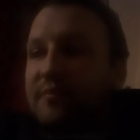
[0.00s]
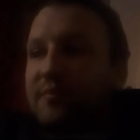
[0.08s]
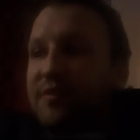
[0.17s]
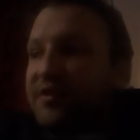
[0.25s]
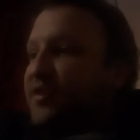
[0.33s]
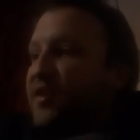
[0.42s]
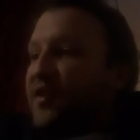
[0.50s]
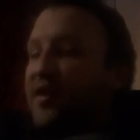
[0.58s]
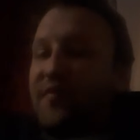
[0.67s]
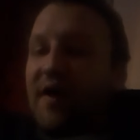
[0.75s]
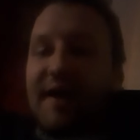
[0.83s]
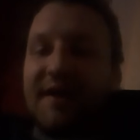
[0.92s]
Because
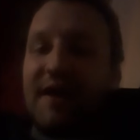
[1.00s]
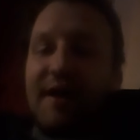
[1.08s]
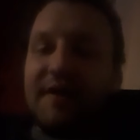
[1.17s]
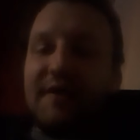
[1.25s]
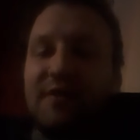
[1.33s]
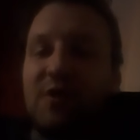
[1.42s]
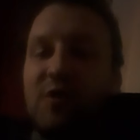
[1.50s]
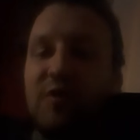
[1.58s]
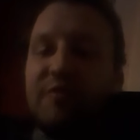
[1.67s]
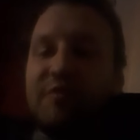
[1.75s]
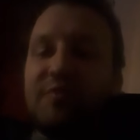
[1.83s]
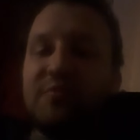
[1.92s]
if I can't get a hold
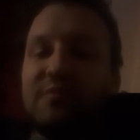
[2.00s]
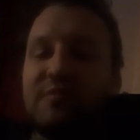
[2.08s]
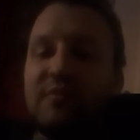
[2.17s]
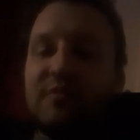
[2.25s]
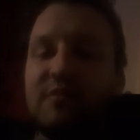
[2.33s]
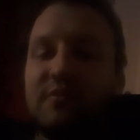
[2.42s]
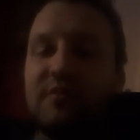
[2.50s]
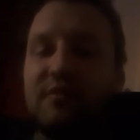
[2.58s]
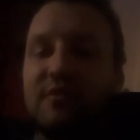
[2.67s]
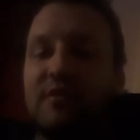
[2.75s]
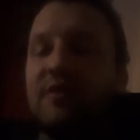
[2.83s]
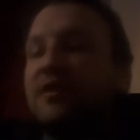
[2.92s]
of you,
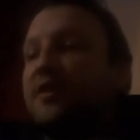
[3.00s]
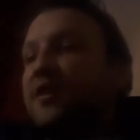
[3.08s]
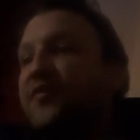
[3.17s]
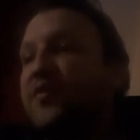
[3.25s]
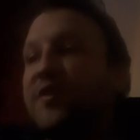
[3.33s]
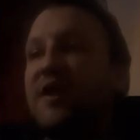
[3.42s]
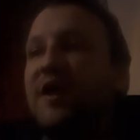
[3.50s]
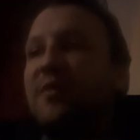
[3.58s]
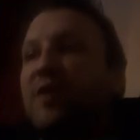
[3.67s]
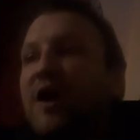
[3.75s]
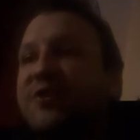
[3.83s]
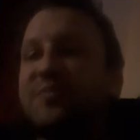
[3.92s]
if you can't
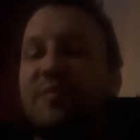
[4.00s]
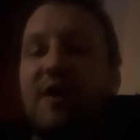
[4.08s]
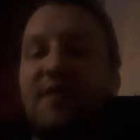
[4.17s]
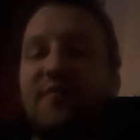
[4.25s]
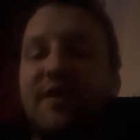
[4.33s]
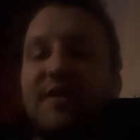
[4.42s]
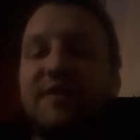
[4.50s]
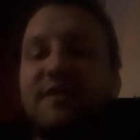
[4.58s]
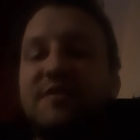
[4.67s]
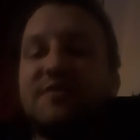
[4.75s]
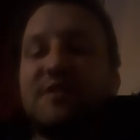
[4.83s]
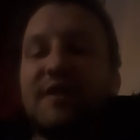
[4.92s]
watch my
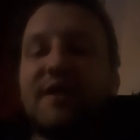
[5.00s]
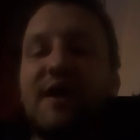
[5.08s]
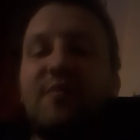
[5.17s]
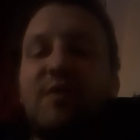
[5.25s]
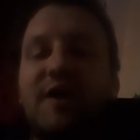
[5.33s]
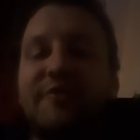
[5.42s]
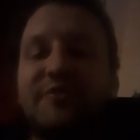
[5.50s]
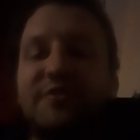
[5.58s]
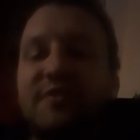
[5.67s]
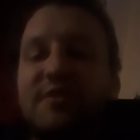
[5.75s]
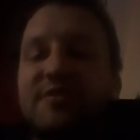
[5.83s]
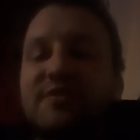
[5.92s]
videos like I watched
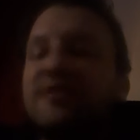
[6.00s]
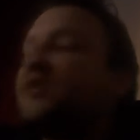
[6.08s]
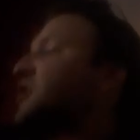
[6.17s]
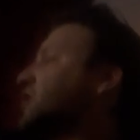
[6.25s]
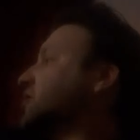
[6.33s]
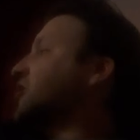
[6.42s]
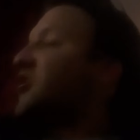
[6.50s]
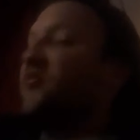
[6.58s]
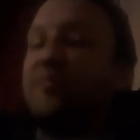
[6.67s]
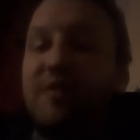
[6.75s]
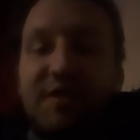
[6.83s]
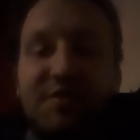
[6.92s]
yours, give
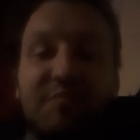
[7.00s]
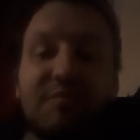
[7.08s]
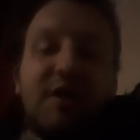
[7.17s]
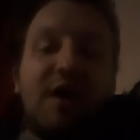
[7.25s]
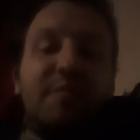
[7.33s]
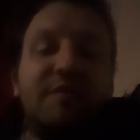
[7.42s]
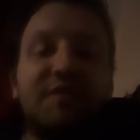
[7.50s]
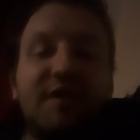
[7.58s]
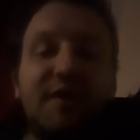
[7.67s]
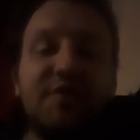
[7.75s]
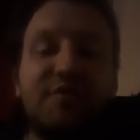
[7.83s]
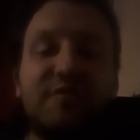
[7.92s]
me some
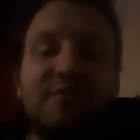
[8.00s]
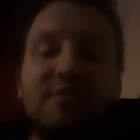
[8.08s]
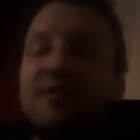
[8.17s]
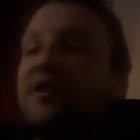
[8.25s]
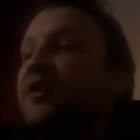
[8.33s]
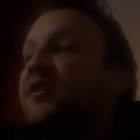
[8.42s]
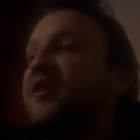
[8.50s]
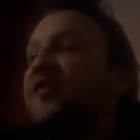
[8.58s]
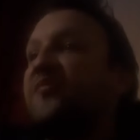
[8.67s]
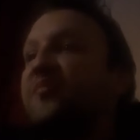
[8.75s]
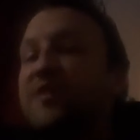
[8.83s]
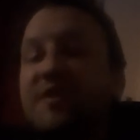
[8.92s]
commentation,
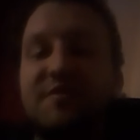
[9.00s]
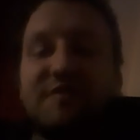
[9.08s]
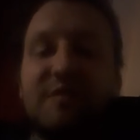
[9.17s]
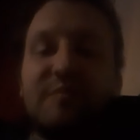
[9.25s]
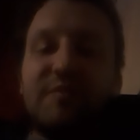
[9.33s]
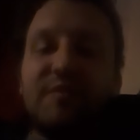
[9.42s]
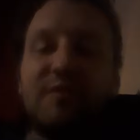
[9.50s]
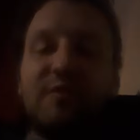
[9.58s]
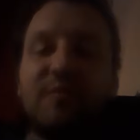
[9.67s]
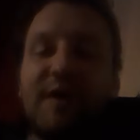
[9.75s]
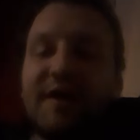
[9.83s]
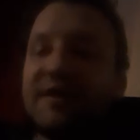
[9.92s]
give me some little
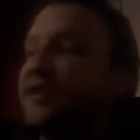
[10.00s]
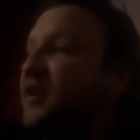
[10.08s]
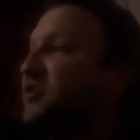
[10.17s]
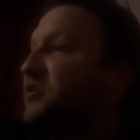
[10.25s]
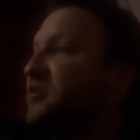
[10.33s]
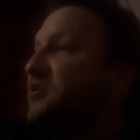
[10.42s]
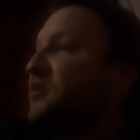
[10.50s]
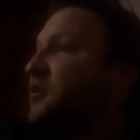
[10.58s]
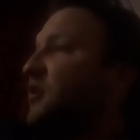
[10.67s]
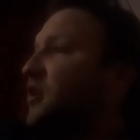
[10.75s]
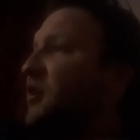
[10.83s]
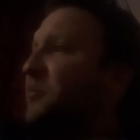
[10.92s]
recognition.
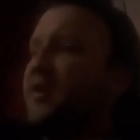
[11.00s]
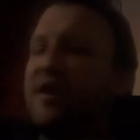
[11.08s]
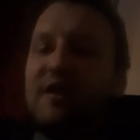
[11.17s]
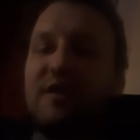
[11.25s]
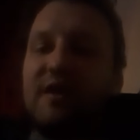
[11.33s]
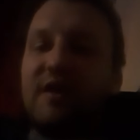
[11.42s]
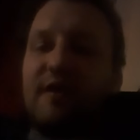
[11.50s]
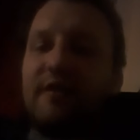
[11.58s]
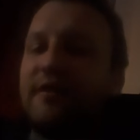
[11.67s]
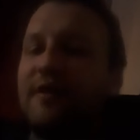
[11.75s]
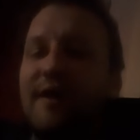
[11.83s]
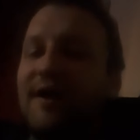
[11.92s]
Man,
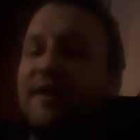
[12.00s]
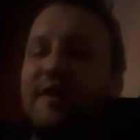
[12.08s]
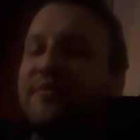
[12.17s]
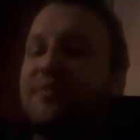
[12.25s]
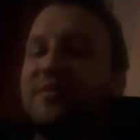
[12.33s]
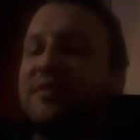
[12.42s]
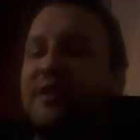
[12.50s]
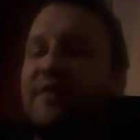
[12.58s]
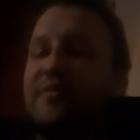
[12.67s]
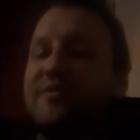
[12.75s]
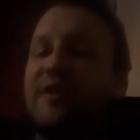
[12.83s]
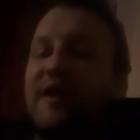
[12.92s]
I love you with the
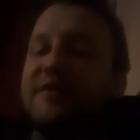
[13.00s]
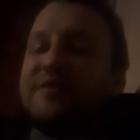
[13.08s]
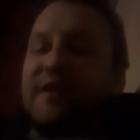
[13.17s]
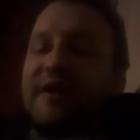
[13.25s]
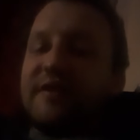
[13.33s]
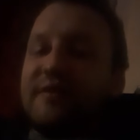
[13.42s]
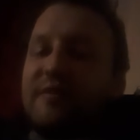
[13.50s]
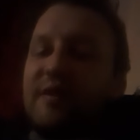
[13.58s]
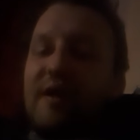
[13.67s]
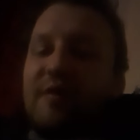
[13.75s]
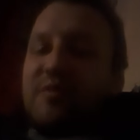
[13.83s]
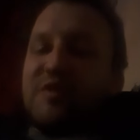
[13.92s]
love of Christ, like
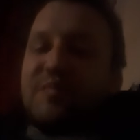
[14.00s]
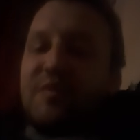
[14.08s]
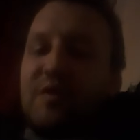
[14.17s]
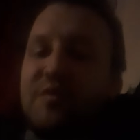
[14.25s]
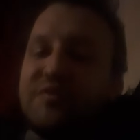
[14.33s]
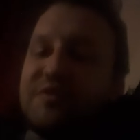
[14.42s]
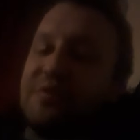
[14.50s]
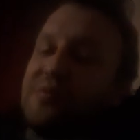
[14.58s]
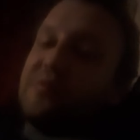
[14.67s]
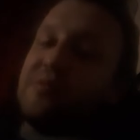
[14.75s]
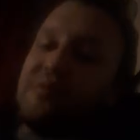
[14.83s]
how we're supposed to.